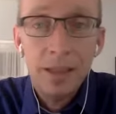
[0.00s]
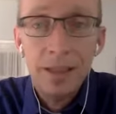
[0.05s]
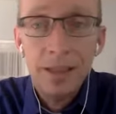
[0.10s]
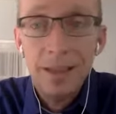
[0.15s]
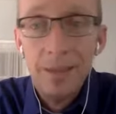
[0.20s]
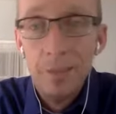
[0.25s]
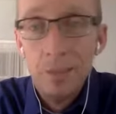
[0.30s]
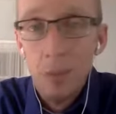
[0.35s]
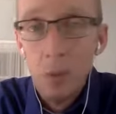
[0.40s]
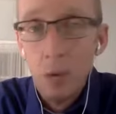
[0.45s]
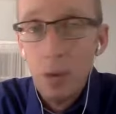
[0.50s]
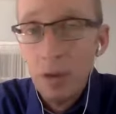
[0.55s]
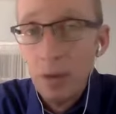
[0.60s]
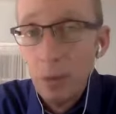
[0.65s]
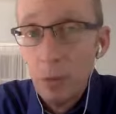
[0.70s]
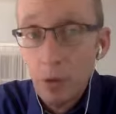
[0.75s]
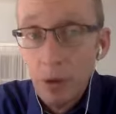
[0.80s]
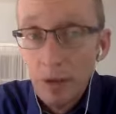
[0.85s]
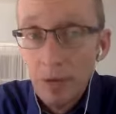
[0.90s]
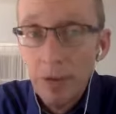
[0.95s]
get more
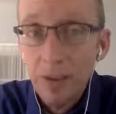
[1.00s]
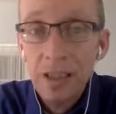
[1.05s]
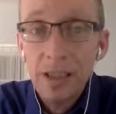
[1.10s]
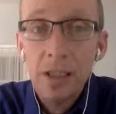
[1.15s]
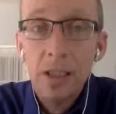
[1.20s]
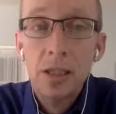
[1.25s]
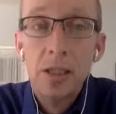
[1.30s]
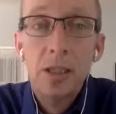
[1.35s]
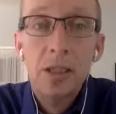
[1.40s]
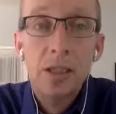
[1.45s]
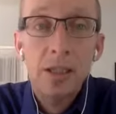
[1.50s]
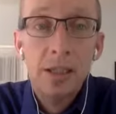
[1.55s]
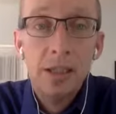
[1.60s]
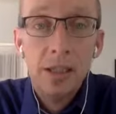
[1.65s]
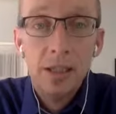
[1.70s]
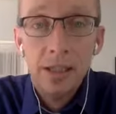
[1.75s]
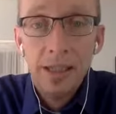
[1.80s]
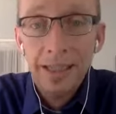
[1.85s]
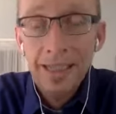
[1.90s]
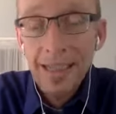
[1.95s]
demographics
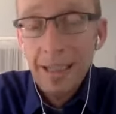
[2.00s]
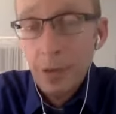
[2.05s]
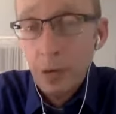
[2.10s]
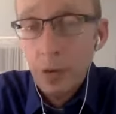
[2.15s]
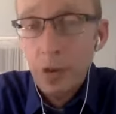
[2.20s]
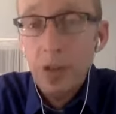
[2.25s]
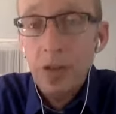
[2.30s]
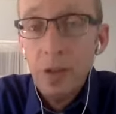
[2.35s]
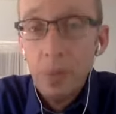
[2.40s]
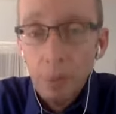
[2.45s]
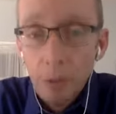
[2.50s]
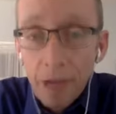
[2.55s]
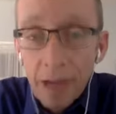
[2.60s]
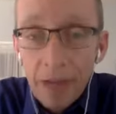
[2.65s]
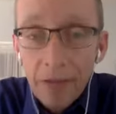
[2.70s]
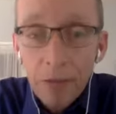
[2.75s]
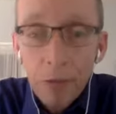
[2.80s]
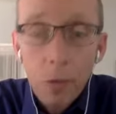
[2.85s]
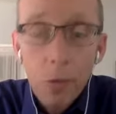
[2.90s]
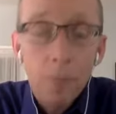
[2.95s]
interested in their
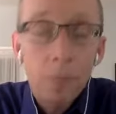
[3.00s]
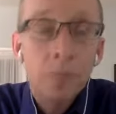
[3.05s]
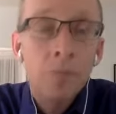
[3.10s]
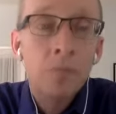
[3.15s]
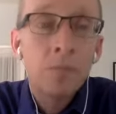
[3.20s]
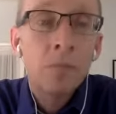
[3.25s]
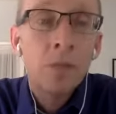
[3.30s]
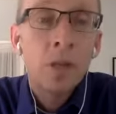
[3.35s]
platform.